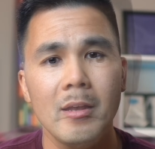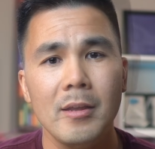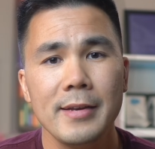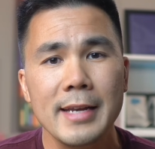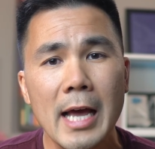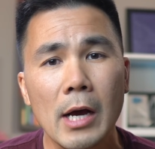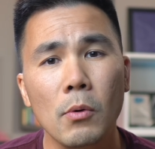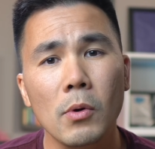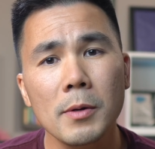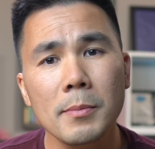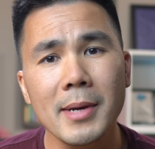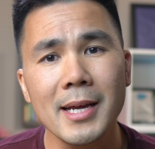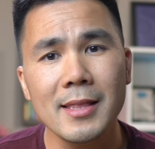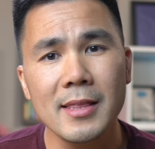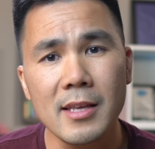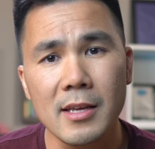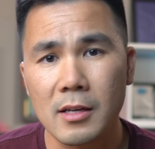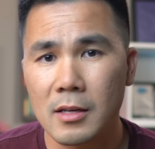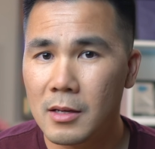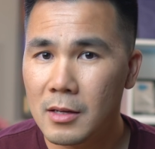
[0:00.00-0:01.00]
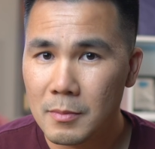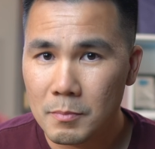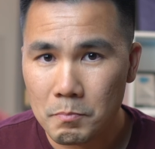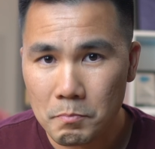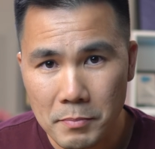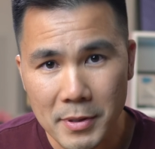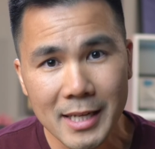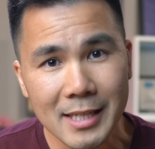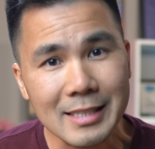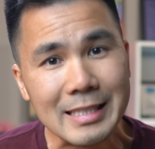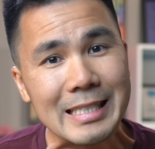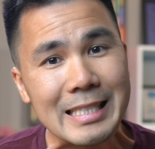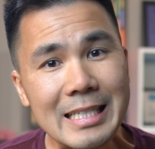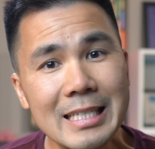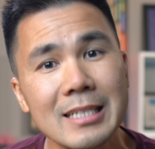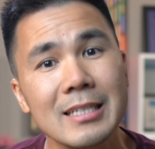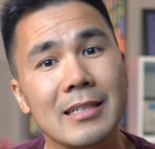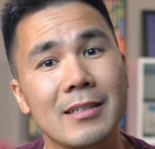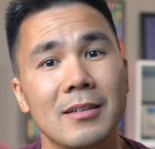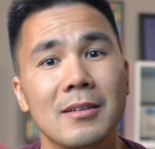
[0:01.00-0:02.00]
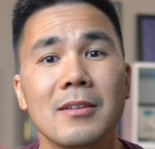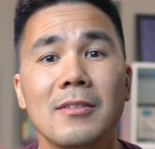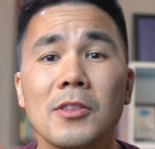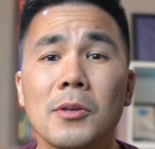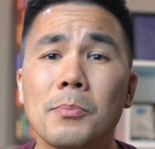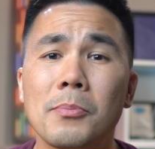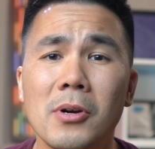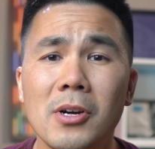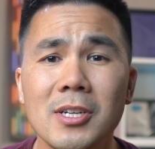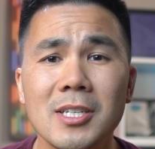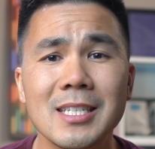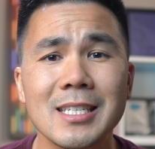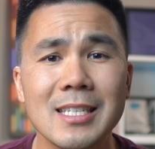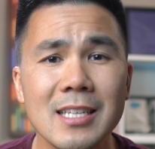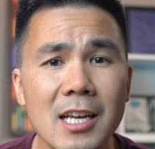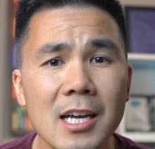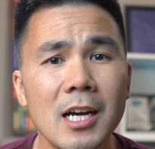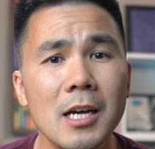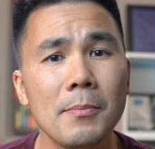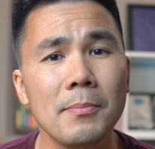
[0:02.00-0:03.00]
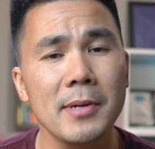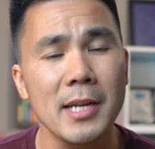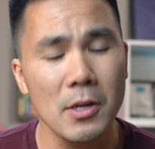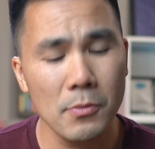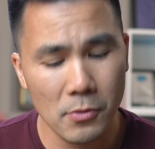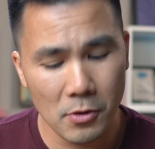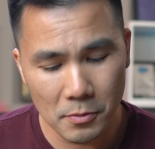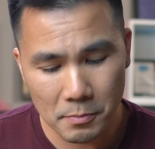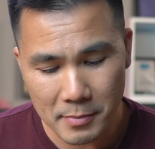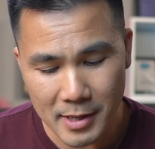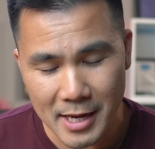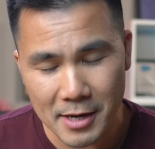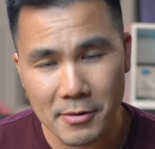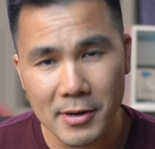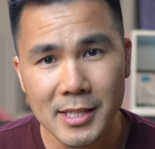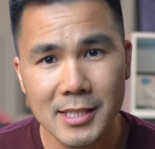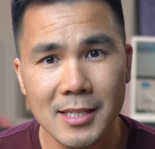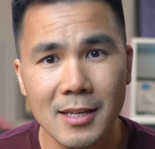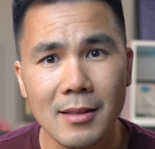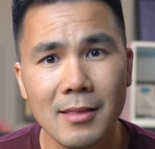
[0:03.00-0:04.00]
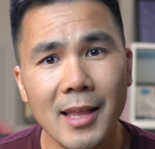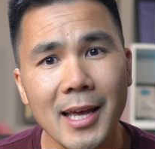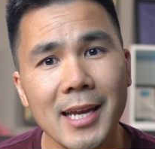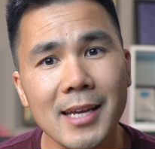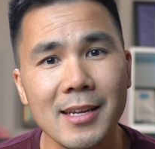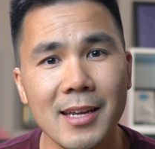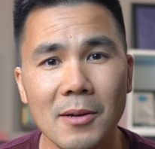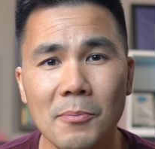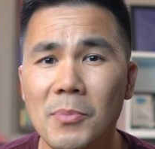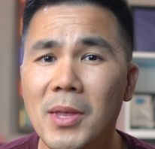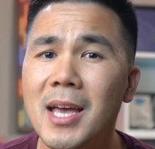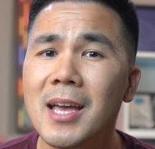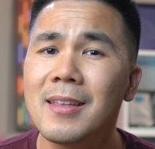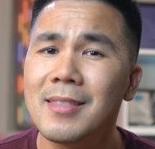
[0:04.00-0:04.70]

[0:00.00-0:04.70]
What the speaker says: Now, one might think, big deal, the person's company won't migrate to Lightning.